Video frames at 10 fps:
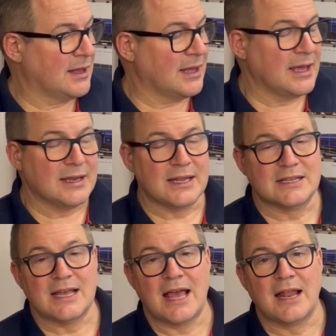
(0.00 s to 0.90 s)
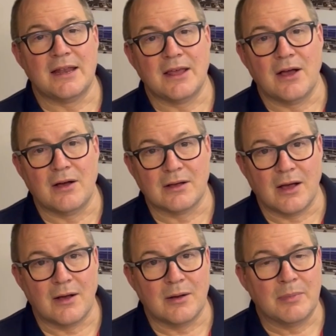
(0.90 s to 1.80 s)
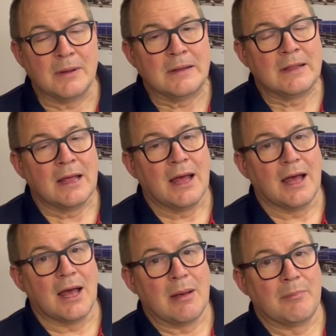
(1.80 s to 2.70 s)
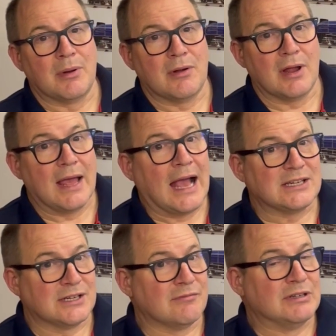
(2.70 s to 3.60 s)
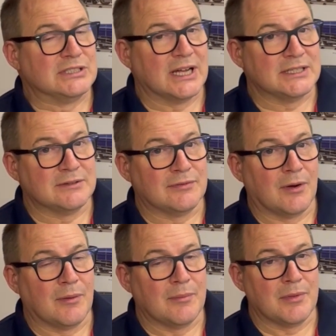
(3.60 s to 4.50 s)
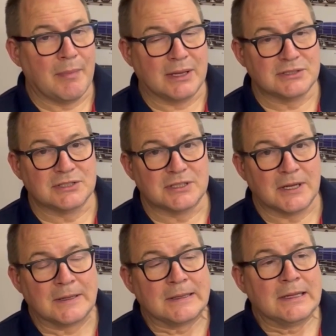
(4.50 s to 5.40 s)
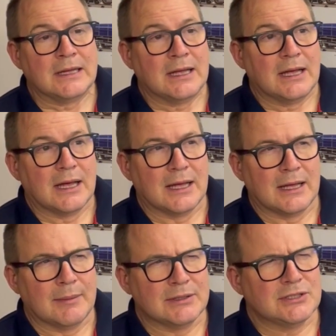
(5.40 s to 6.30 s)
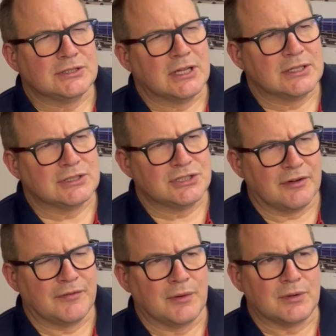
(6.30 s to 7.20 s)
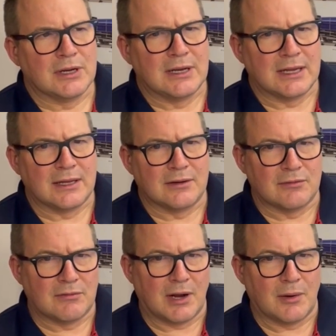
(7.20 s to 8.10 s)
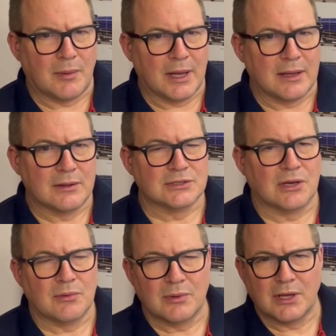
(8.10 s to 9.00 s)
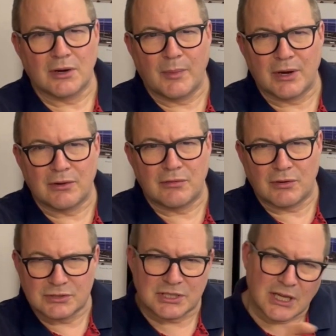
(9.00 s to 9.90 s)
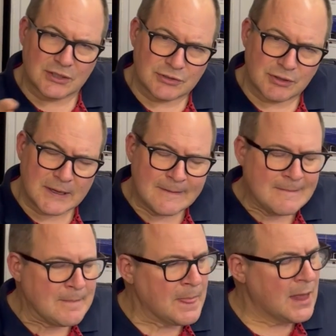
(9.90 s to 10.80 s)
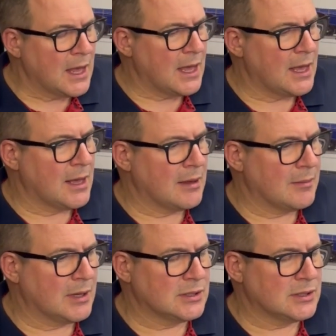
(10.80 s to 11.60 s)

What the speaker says: in its LNER garb, but it actually originated from the Manchester, Sheffield, and Lincoln Railway. So kind of went across the country. Um,